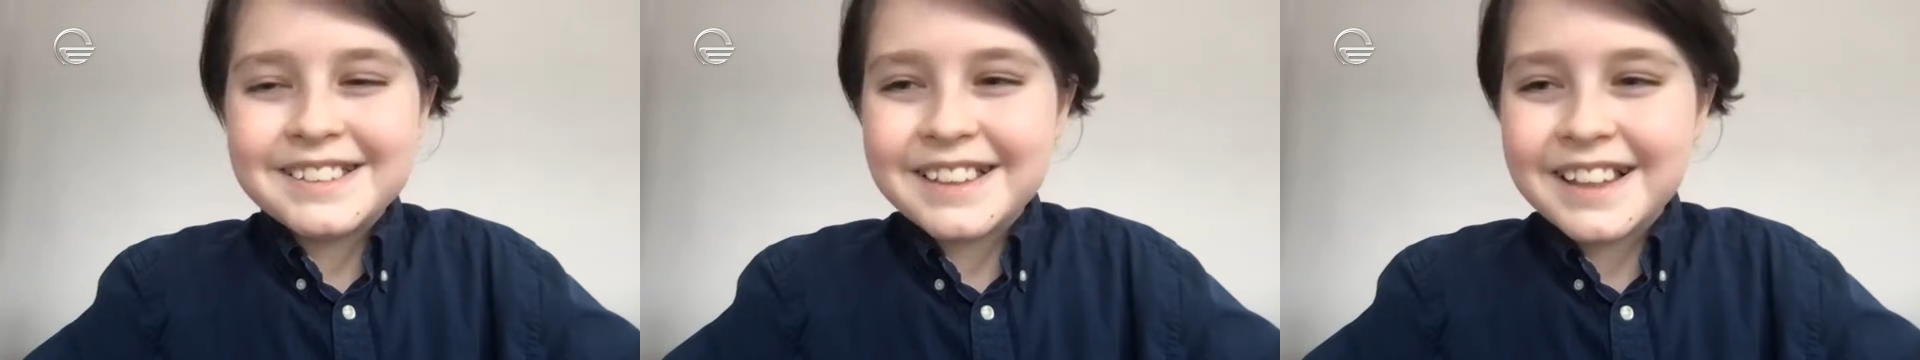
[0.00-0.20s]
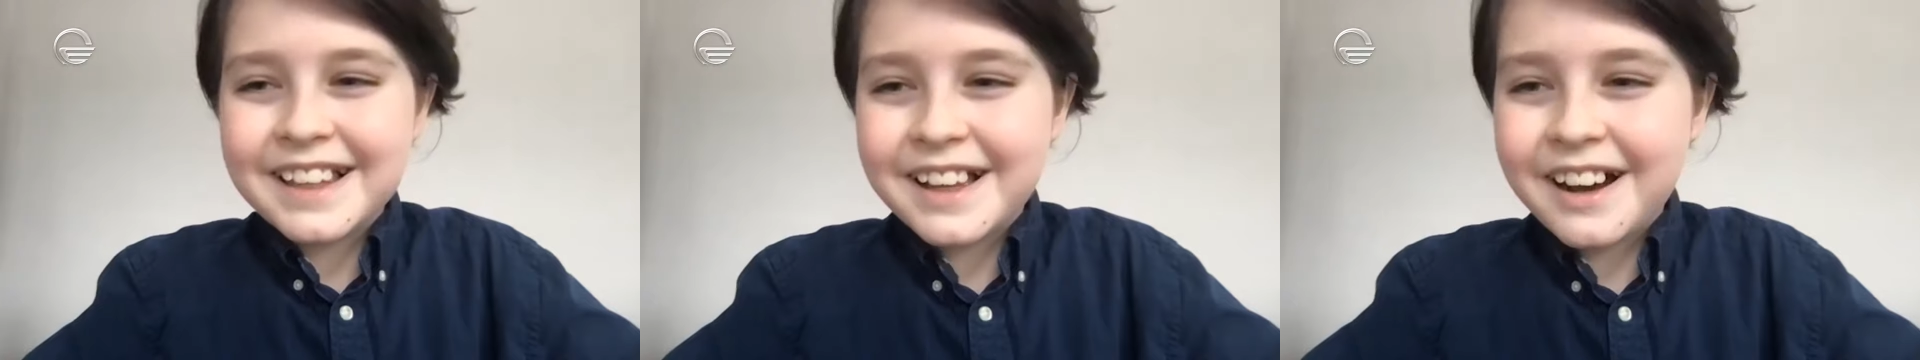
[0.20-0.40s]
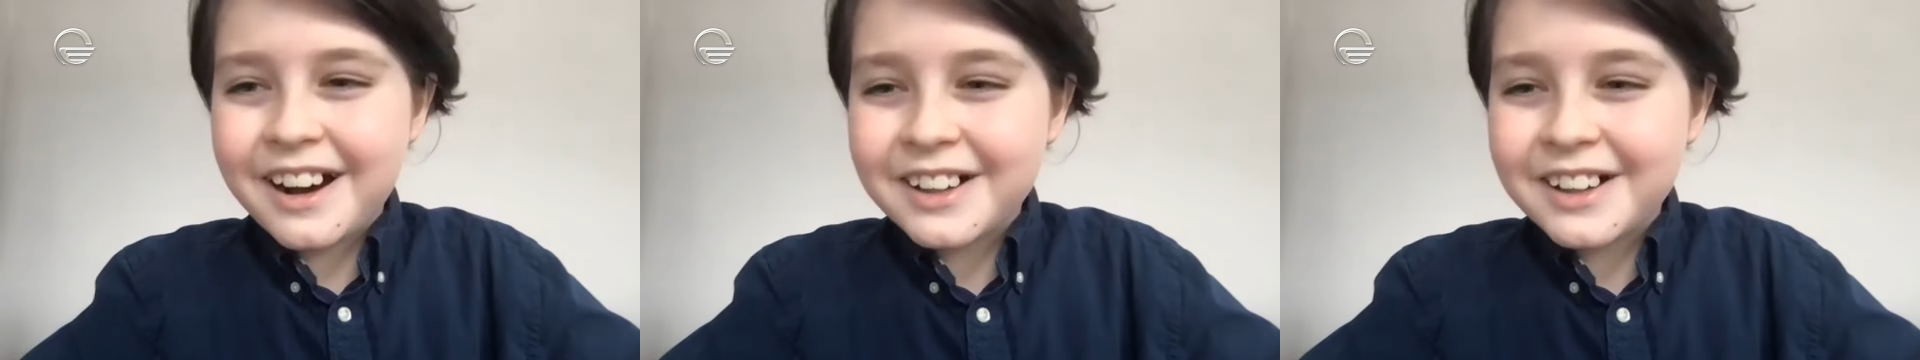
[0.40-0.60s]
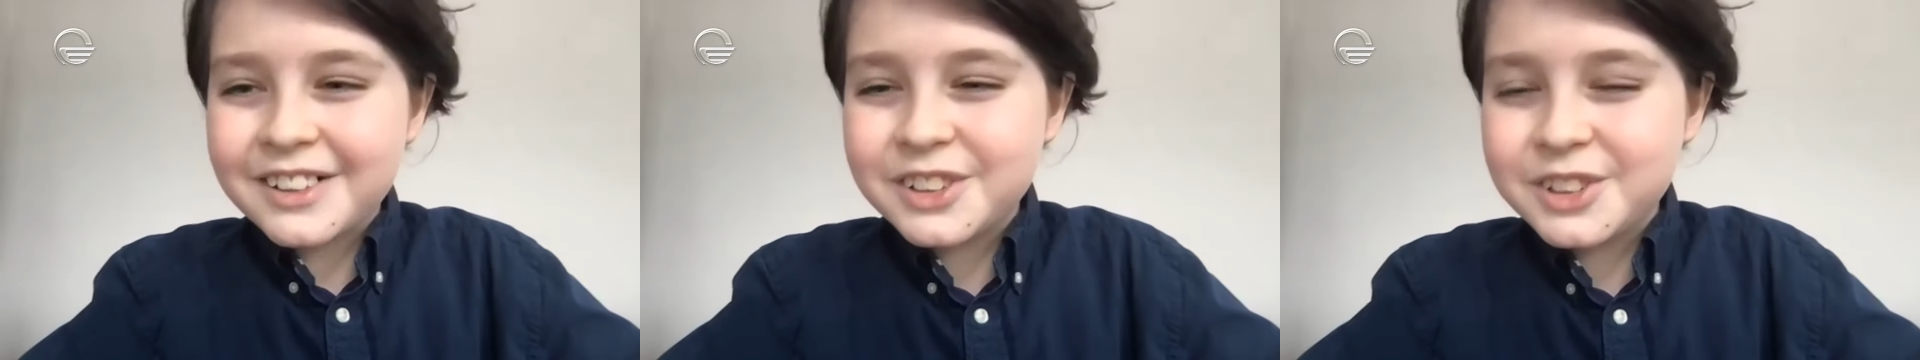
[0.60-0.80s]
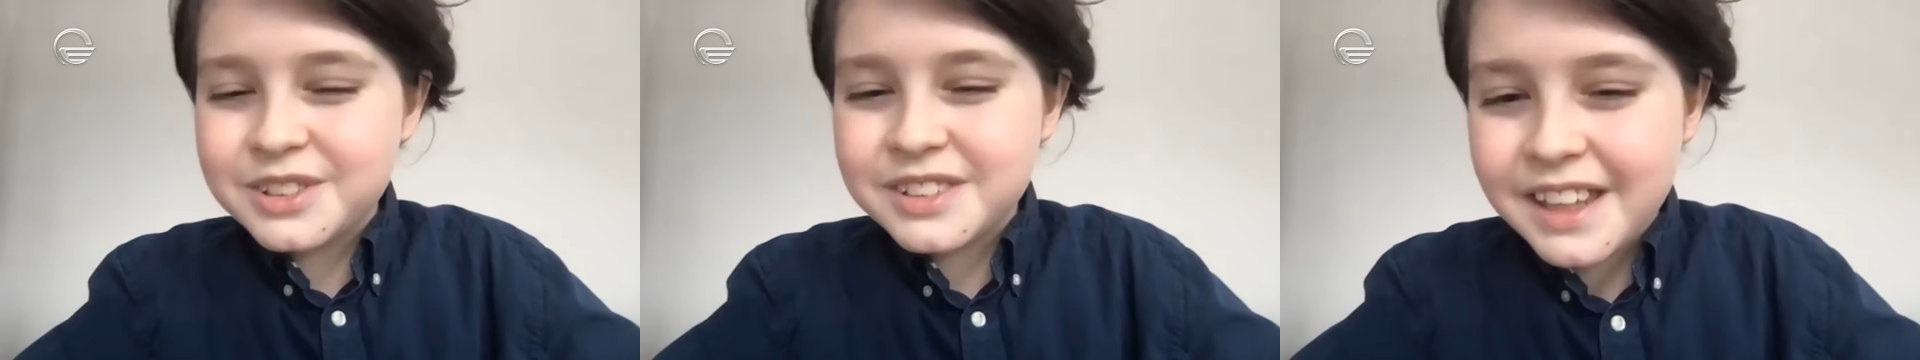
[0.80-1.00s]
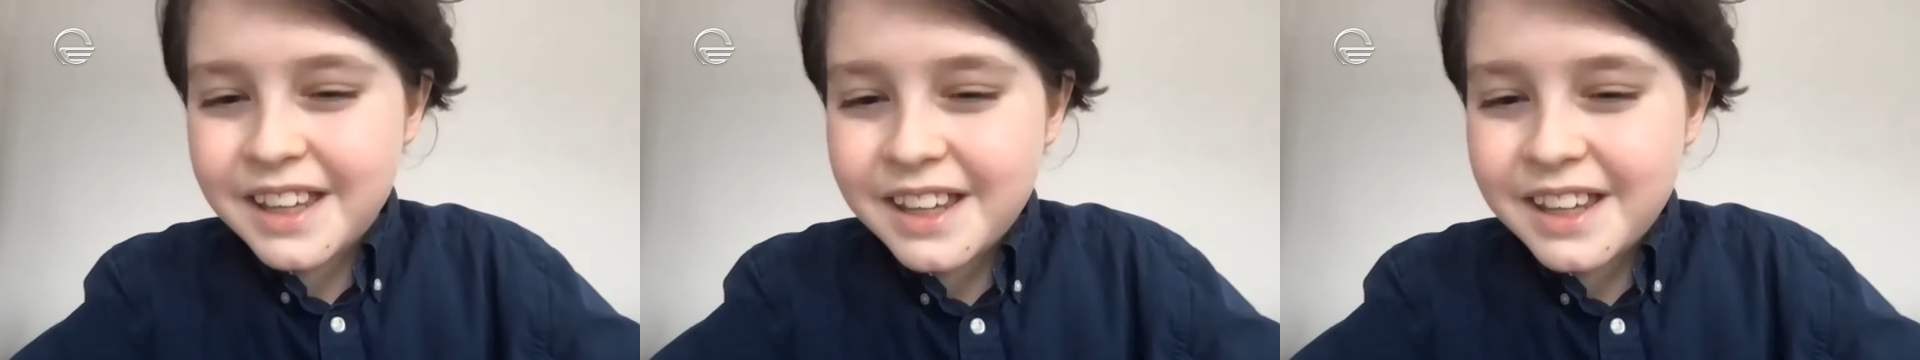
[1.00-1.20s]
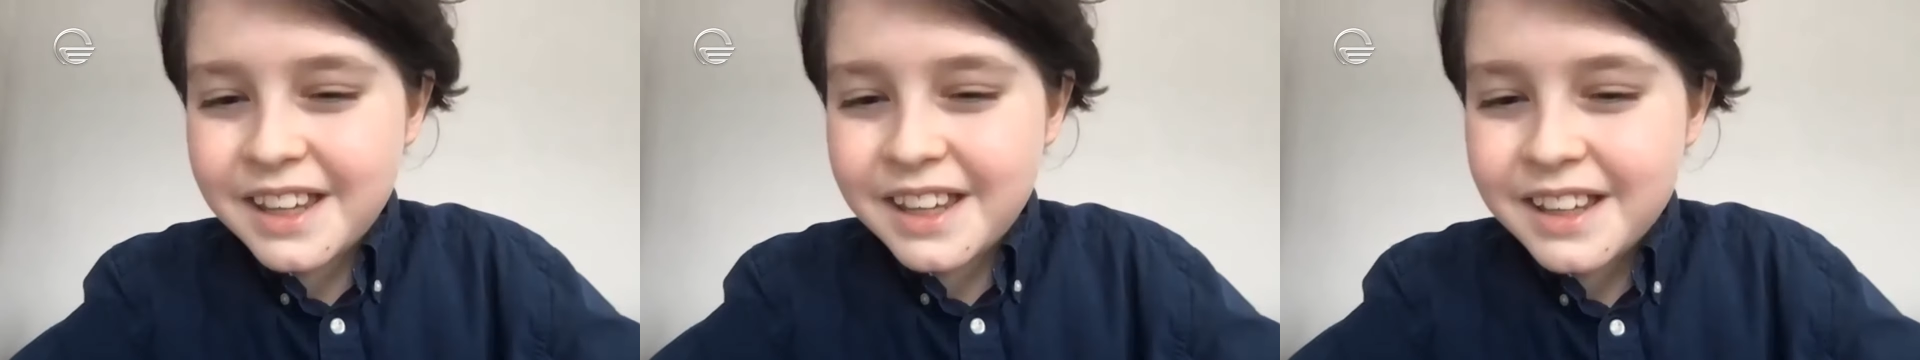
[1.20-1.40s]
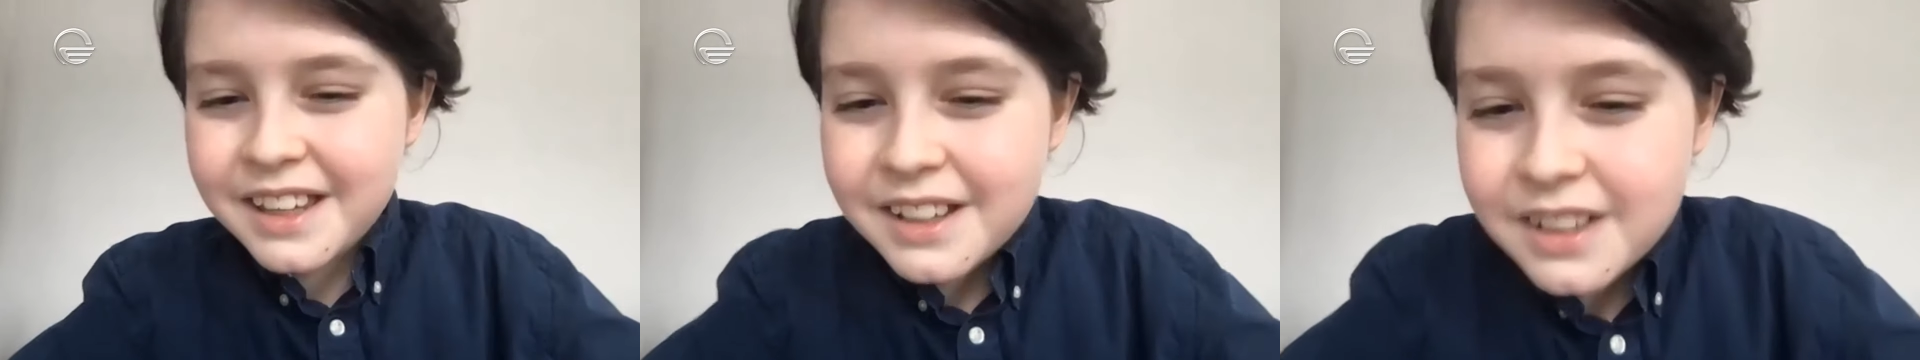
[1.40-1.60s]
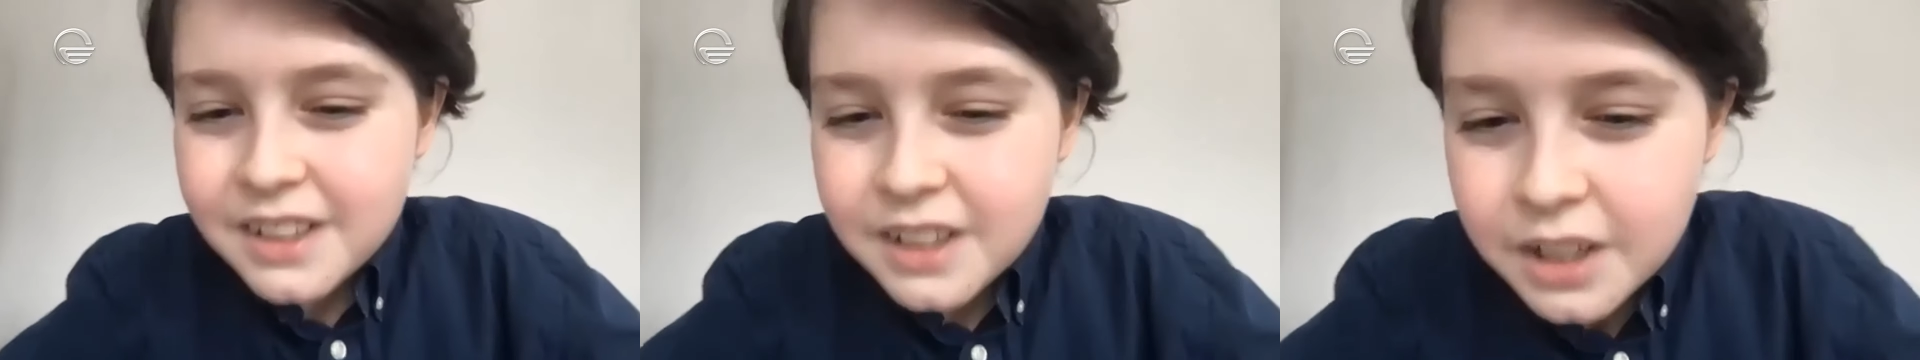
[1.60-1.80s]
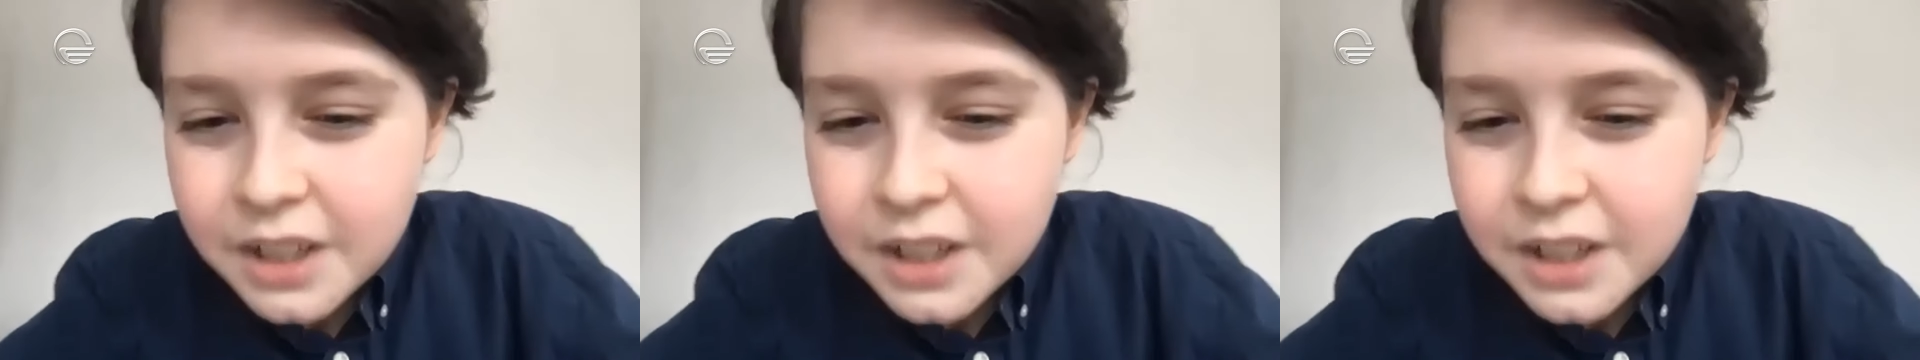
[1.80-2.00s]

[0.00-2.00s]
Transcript: uh, hard to say but uh,